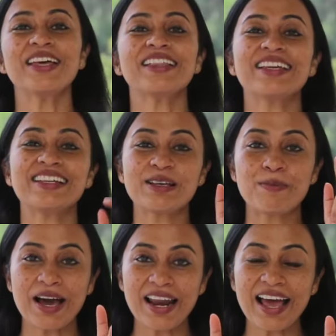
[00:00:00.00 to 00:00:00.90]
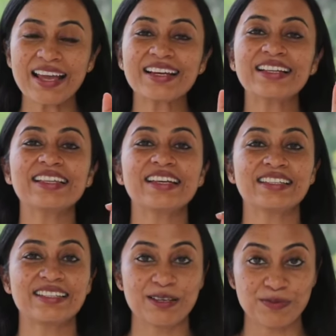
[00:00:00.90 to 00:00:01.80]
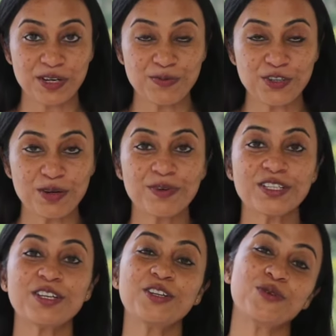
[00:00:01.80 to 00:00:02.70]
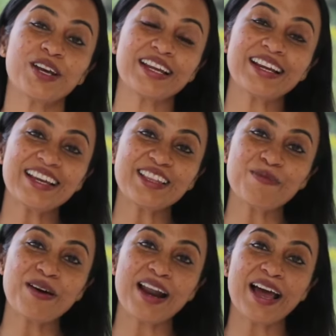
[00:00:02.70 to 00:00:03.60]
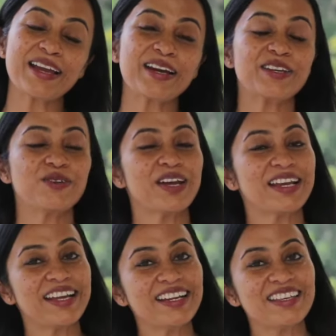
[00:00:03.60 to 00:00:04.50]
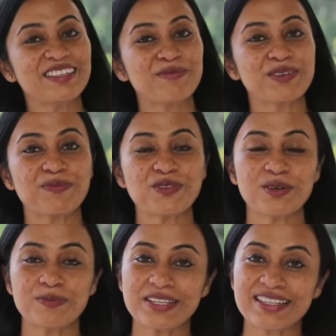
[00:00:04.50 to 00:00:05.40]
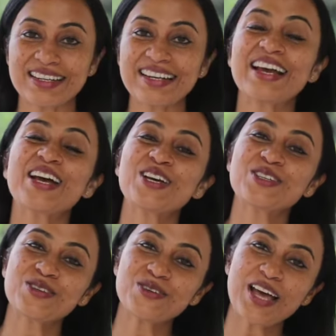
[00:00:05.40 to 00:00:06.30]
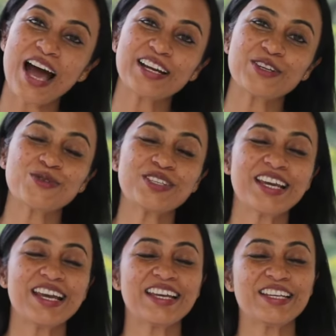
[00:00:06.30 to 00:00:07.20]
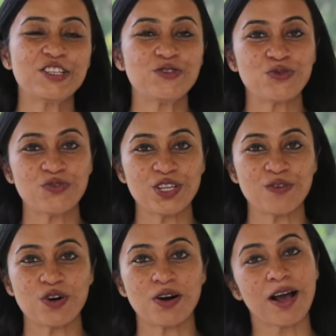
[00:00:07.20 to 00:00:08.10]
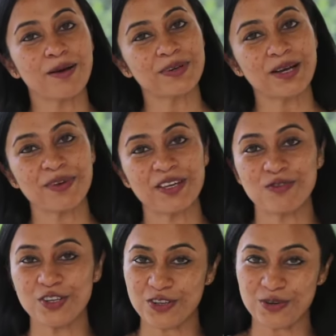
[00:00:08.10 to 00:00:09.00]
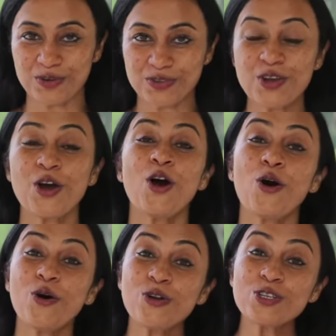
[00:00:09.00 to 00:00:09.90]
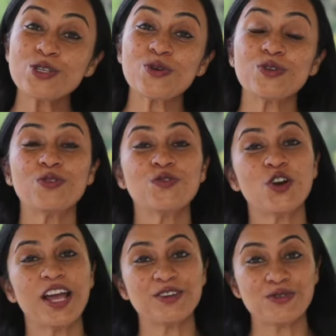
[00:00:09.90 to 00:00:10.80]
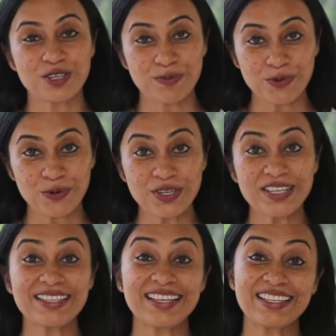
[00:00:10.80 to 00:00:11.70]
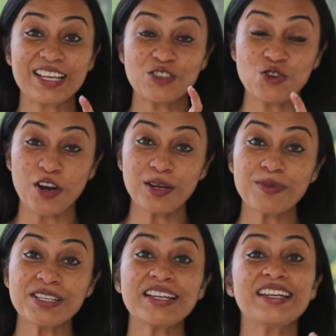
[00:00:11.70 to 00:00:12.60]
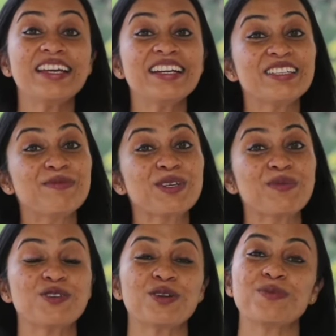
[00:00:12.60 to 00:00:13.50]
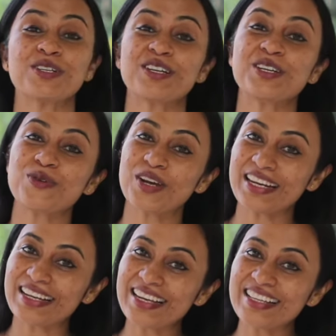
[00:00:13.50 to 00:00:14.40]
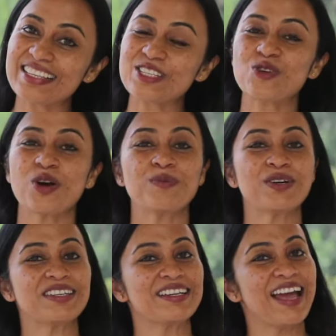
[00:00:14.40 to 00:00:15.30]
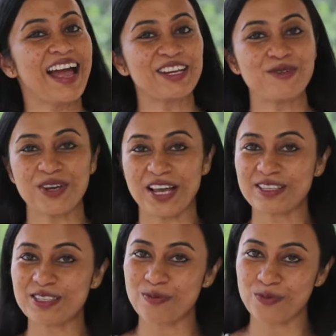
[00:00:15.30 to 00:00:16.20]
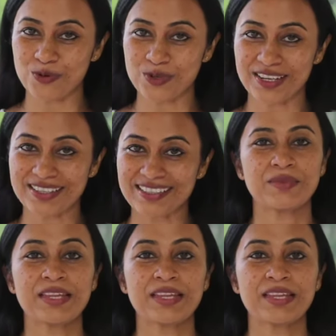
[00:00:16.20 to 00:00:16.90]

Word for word: time, then there is a bell icon, there is a subscription button. You can click the bell icon, you can hit the subscription button, so that you stay in tune with our upcoming videos. Also, if you would like to support us, there is a join button near subscription button. You can click this join button and you can support us.